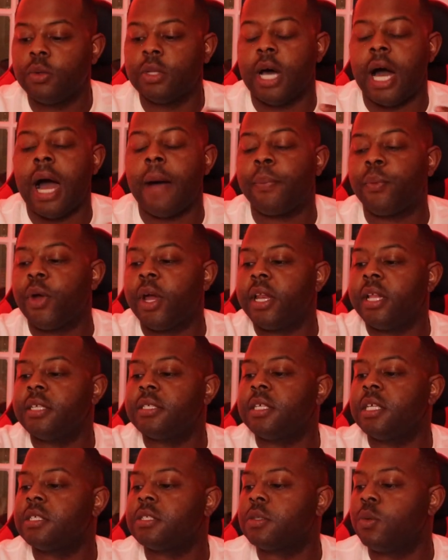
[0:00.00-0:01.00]
The operating
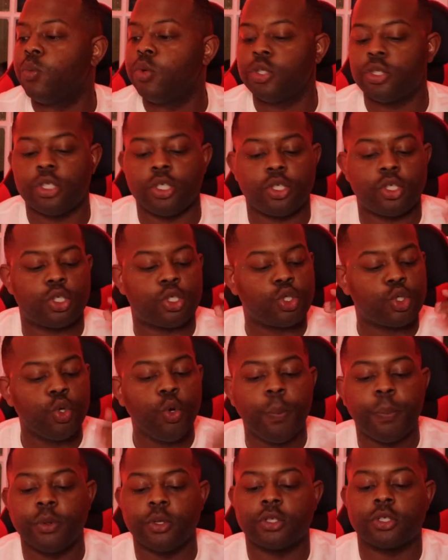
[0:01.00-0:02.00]
system was just
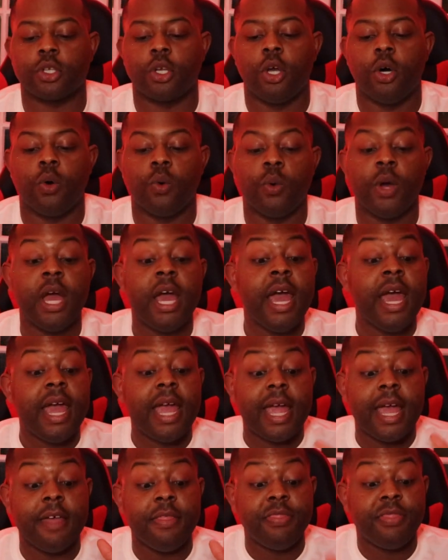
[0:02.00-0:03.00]
super slow,
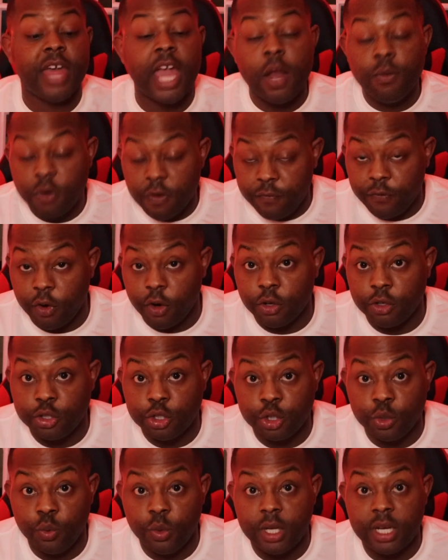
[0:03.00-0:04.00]
and they referred
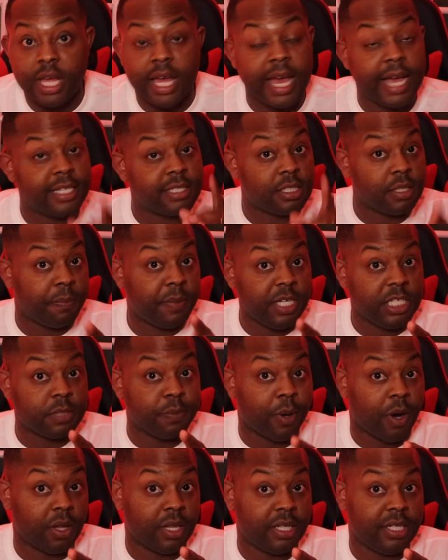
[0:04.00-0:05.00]
to it as the beach
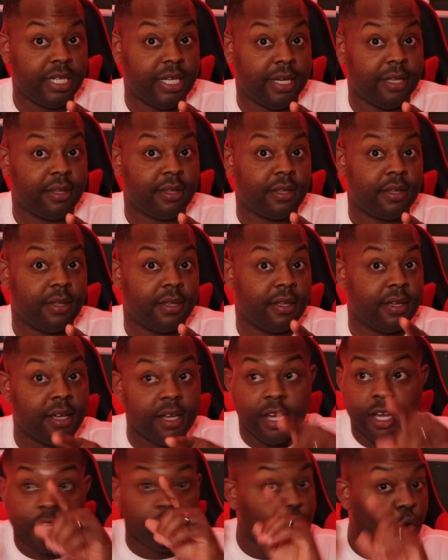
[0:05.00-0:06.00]
ball of death.
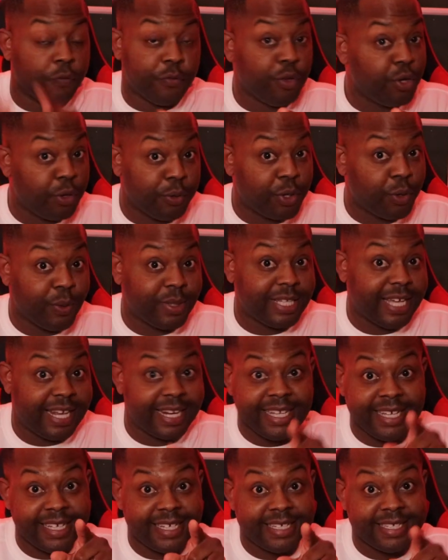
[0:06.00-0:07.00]
So if you don't know what that
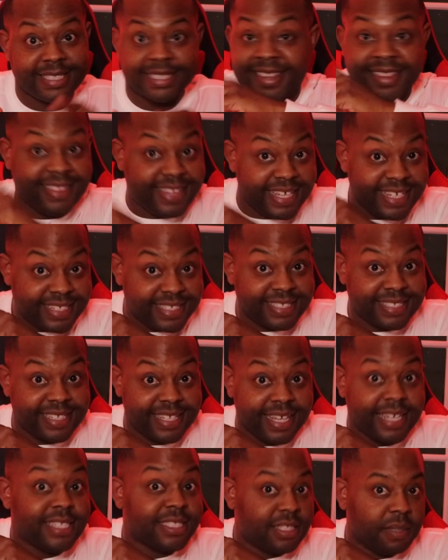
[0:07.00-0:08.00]
is, this
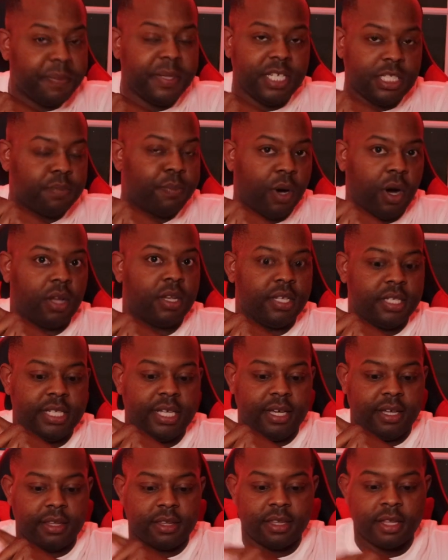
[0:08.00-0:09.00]
is the beach ball of
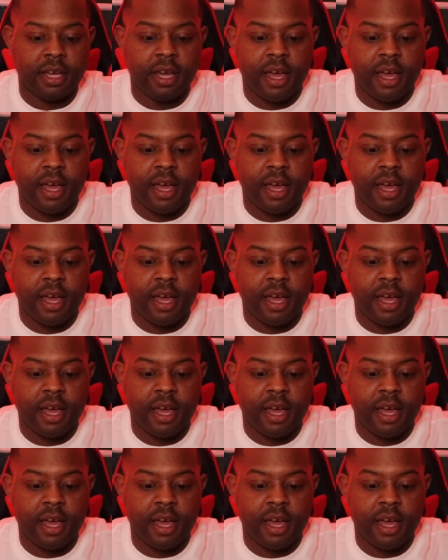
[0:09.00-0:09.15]
death.